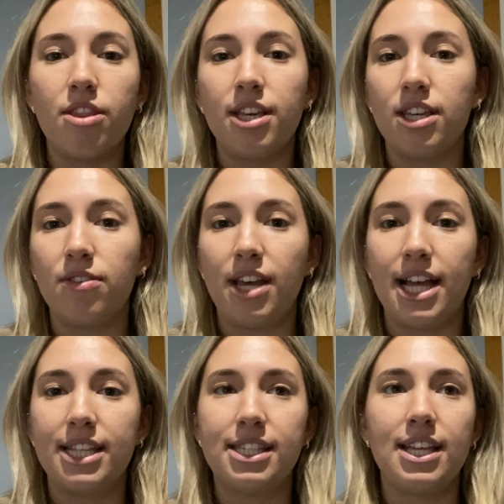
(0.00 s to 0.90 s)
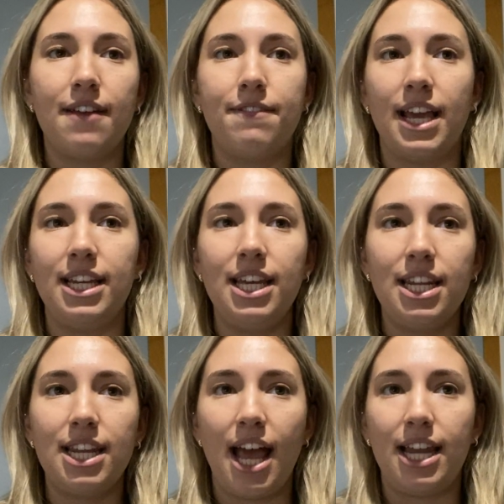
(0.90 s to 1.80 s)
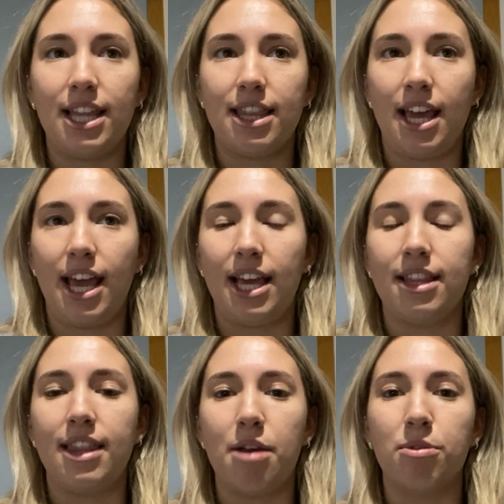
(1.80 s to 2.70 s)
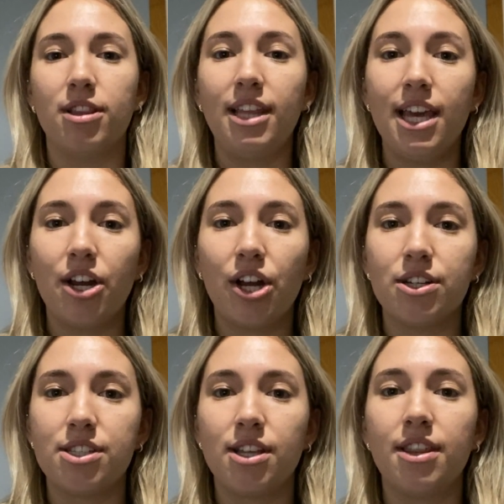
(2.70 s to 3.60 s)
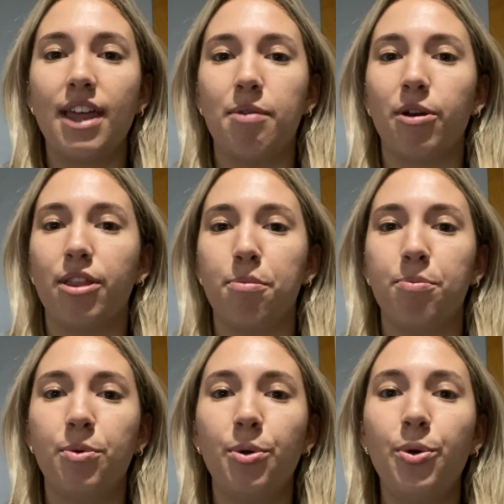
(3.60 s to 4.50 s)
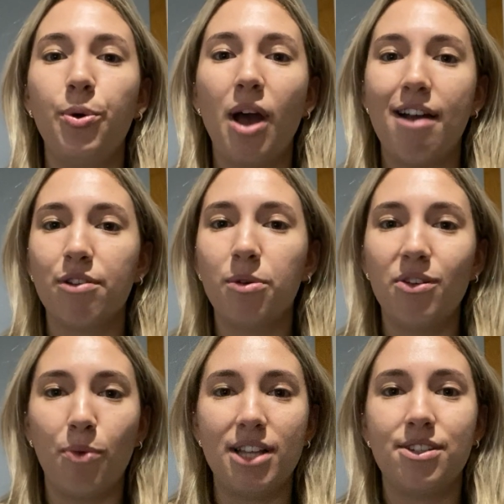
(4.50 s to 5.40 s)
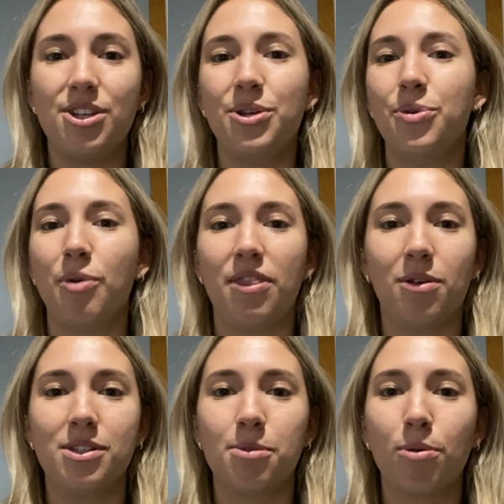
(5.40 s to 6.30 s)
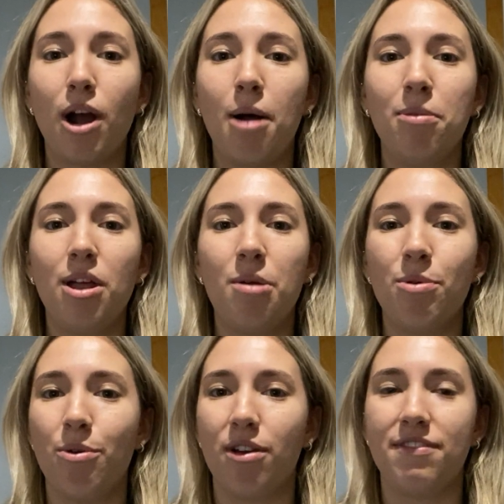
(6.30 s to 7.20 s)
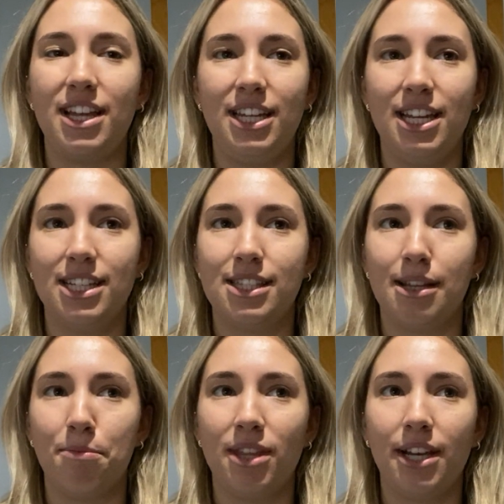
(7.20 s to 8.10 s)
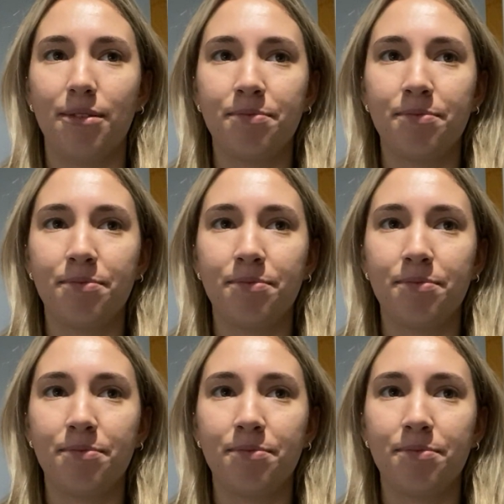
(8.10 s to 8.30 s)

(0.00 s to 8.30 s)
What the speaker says: the units. If they needed anything, they were leaders. They were who everyone went to when there was a problem or if they needed something.